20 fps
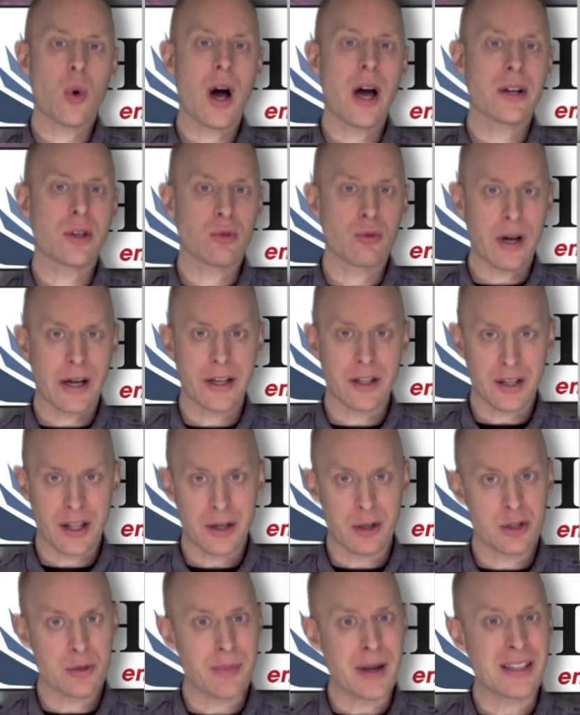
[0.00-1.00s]
water
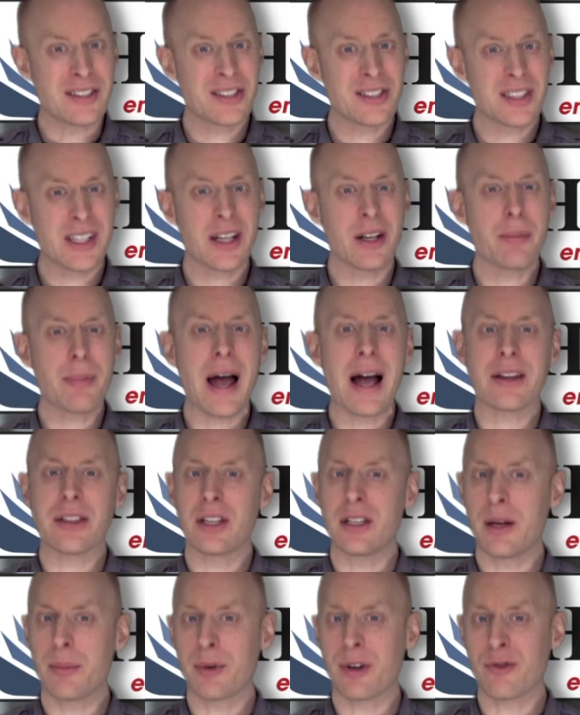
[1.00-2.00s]
regulators may scale back
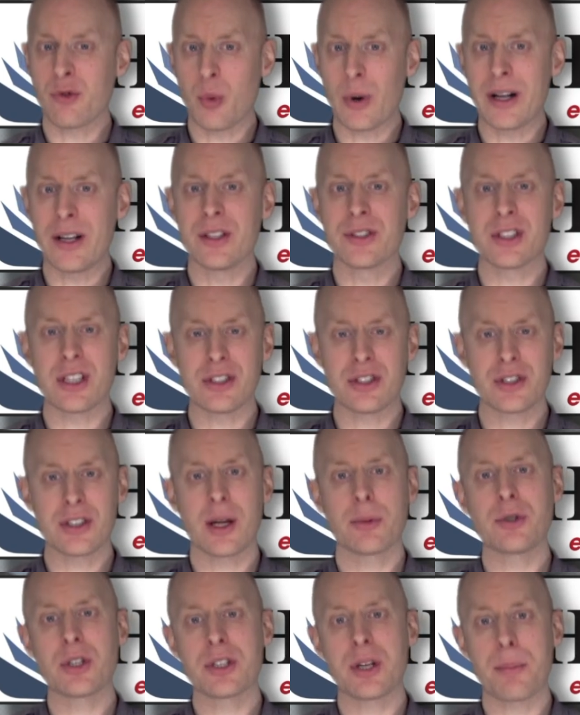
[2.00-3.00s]
the number of wells
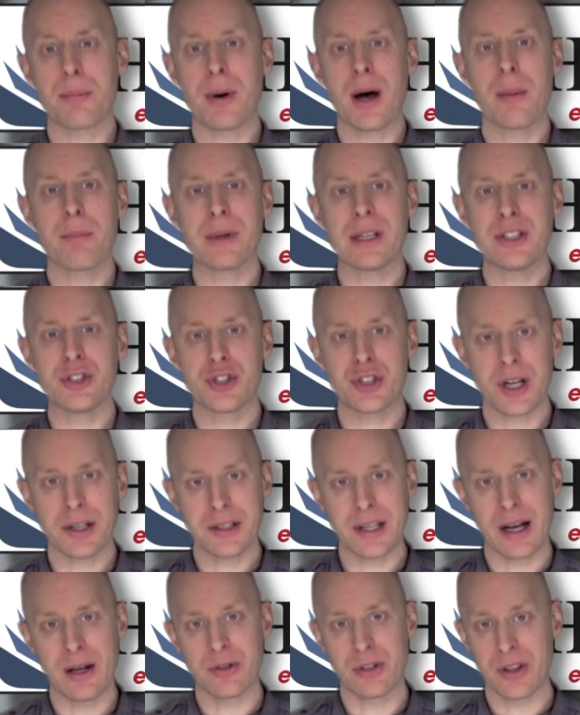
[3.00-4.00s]
subject to pumping
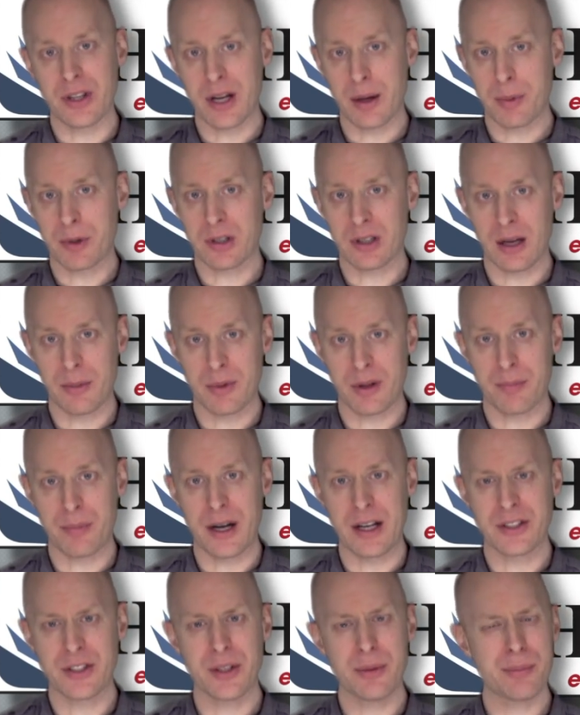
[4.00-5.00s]
shutdowns in the upper Klamath
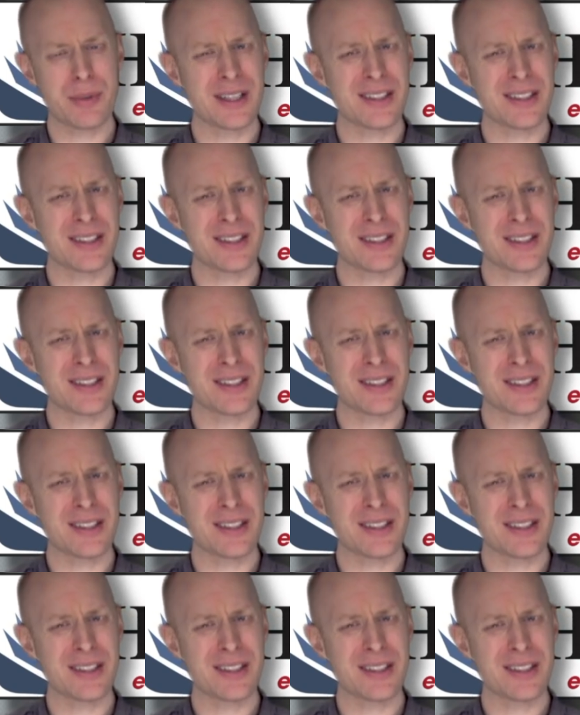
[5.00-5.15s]
Basin,